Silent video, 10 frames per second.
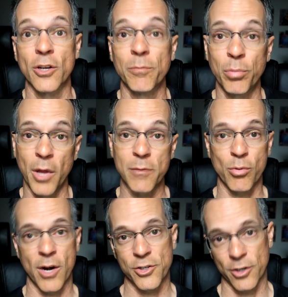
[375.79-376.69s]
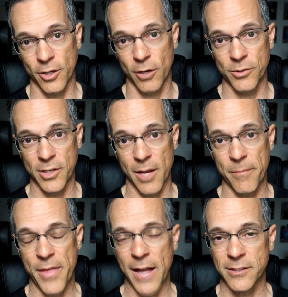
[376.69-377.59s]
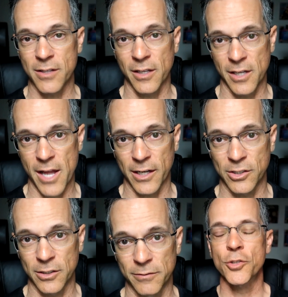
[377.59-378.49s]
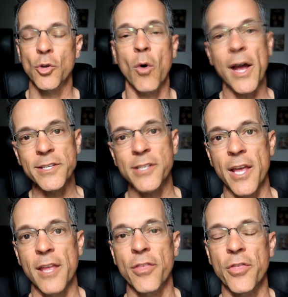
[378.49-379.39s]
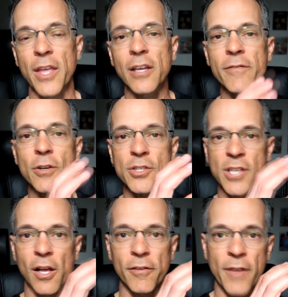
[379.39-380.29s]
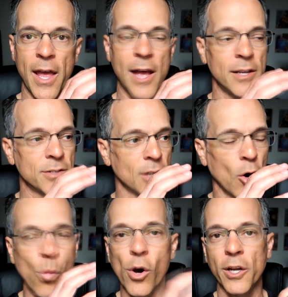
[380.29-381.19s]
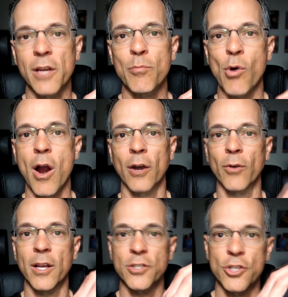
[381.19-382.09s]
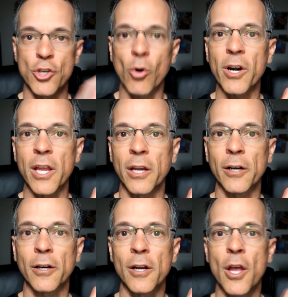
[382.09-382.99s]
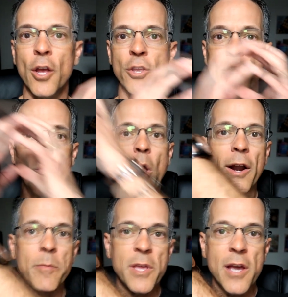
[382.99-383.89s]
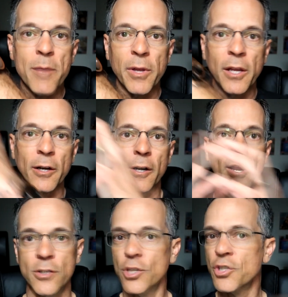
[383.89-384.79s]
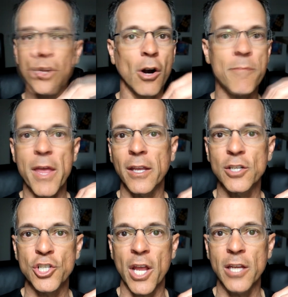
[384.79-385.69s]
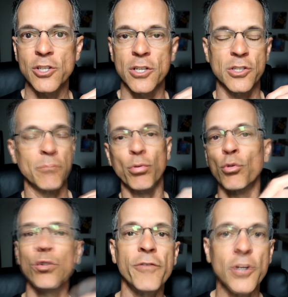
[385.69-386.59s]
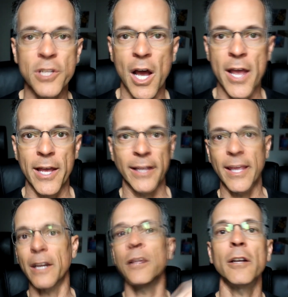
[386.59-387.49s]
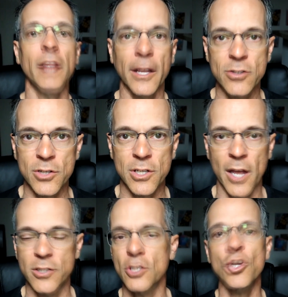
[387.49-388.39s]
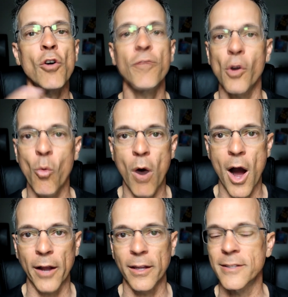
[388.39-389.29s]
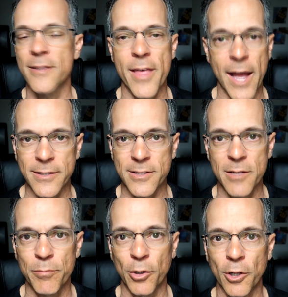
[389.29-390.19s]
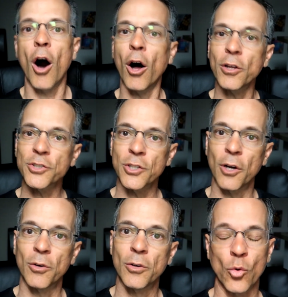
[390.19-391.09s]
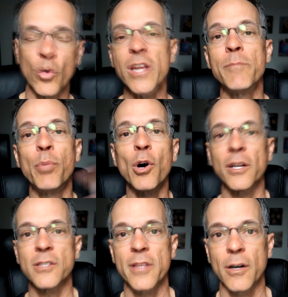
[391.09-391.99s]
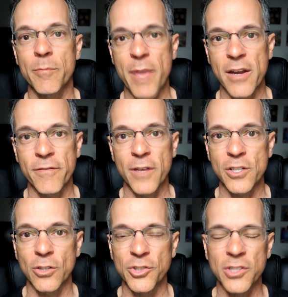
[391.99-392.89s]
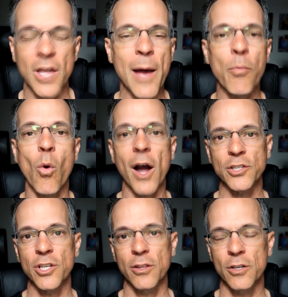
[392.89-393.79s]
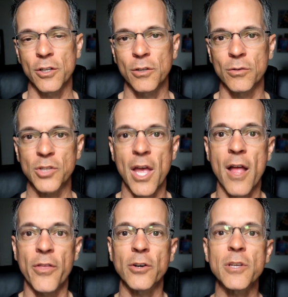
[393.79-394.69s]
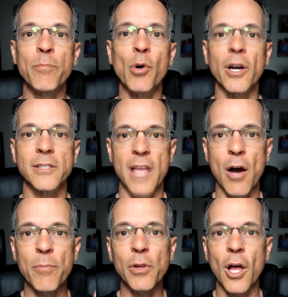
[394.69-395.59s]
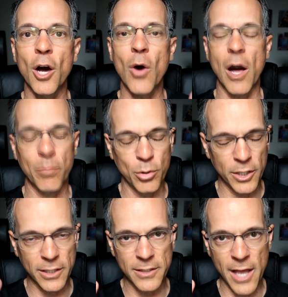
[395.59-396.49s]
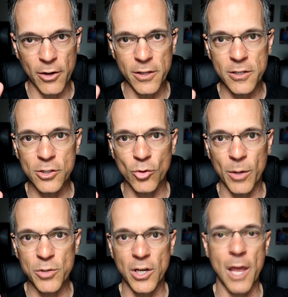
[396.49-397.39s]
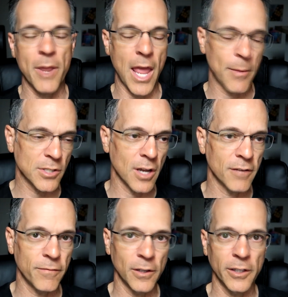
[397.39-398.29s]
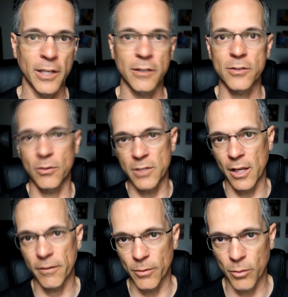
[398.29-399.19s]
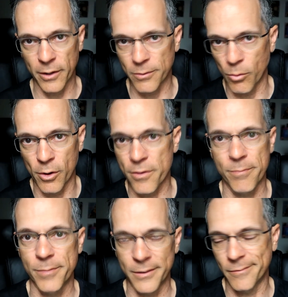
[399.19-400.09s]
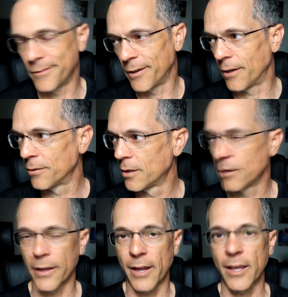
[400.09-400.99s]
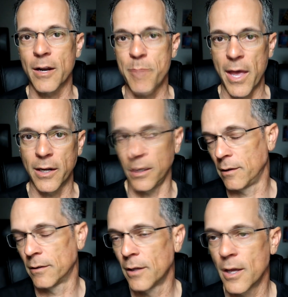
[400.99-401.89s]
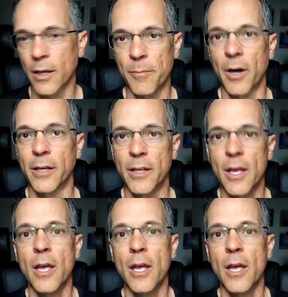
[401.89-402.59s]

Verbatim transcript: Your blood pressure goes up. That's the connection. So I say, think of yourself as a work in progress. You're here, you wanna be up here. Just start making changes, improve your diet, get a little exercise, just go for a walk. It's that simple. Also, read books that are beneficial. Stop watching the news. There's a book down below, I'll put it down in the description. I'm an Amazon affiliate, so take it for what it's worth, but you know, like I get a penny, come on.